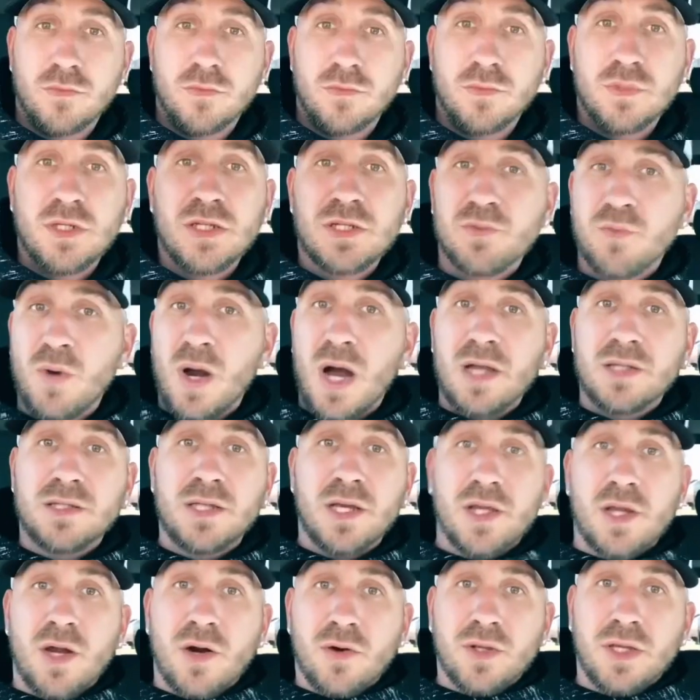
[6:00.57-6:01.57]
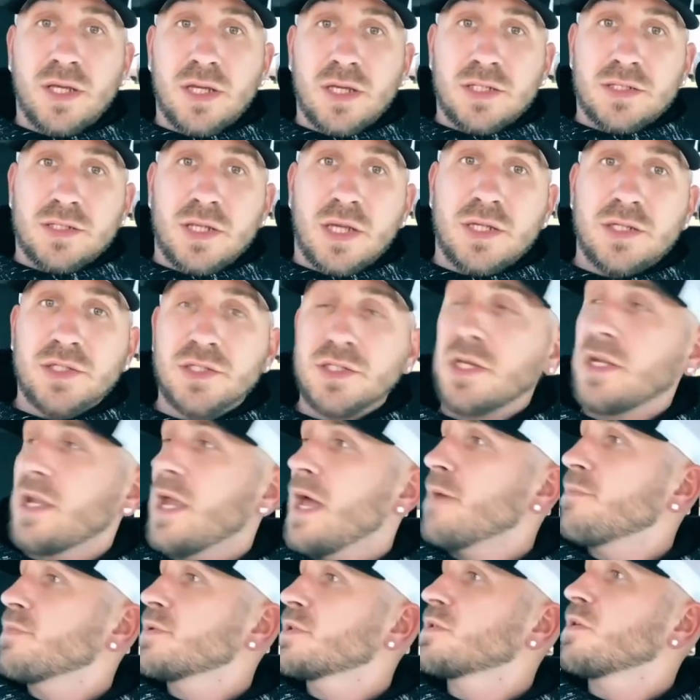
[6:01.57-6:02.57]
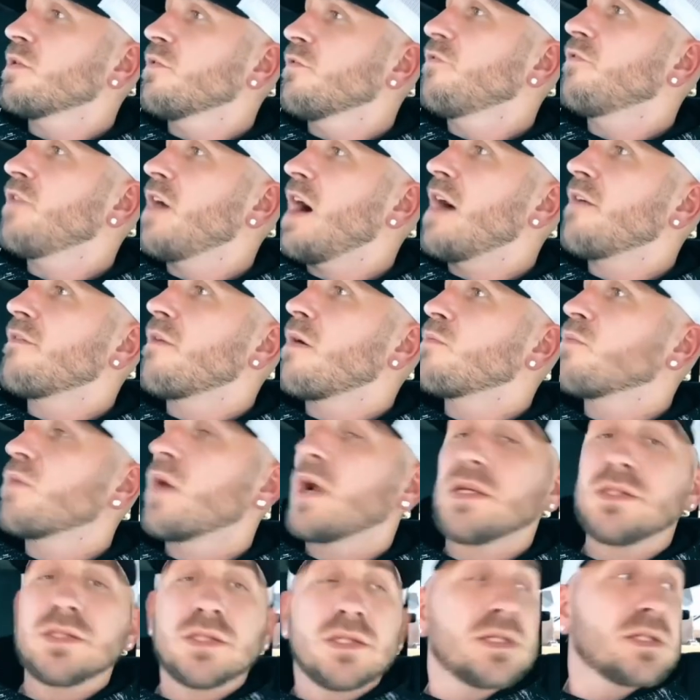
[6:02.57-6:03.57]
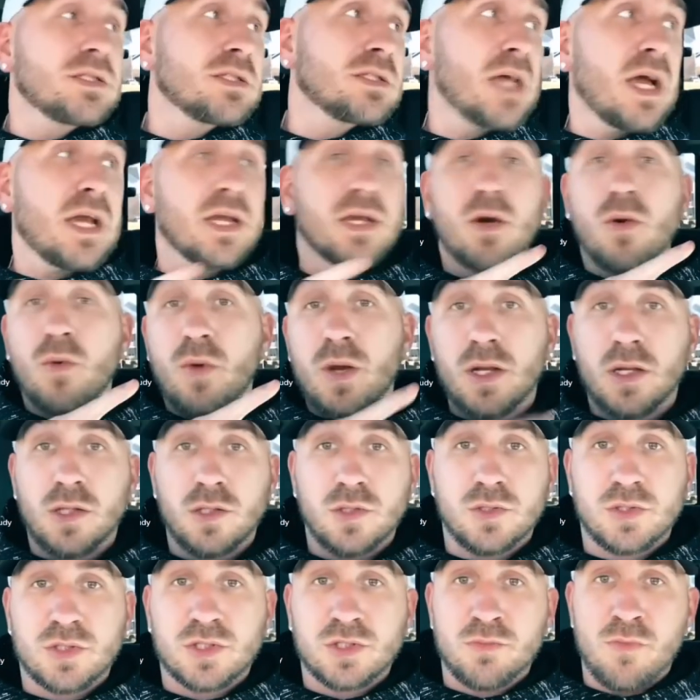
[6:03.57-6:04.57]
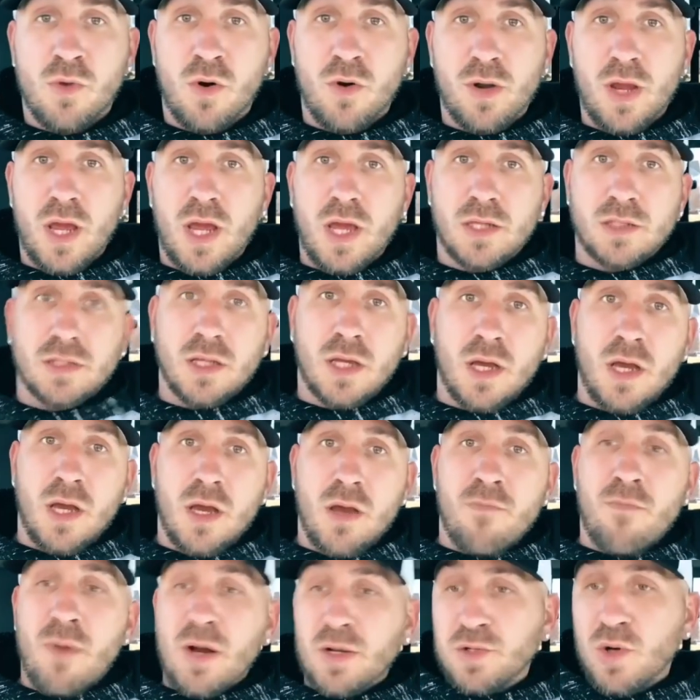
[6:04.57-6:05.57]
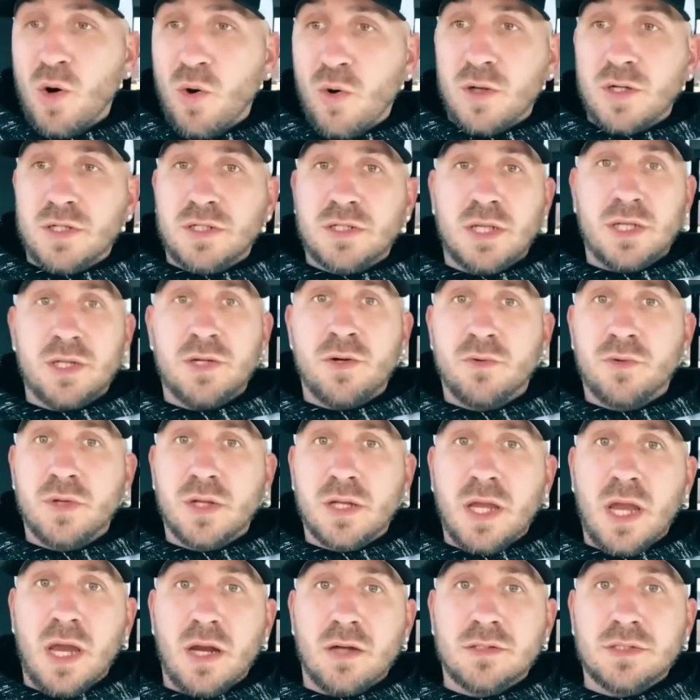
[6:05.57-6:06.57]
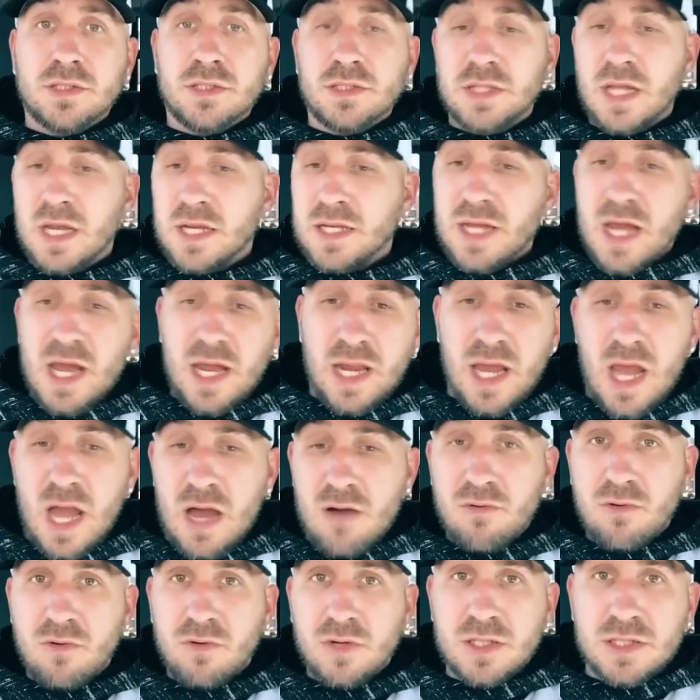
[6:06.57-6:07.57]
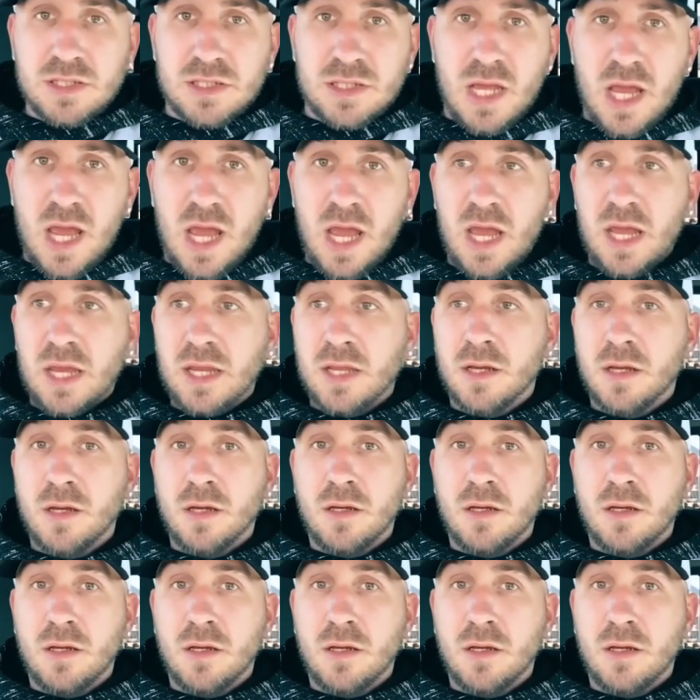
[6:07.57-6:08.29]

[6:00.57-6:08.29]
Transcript: This is why I tell y'all kids ain't shit. Episode 5, I'm raising a psycho and a little smart ass. My daughter sitting on the couch. She's like, Daddy, I want a snack.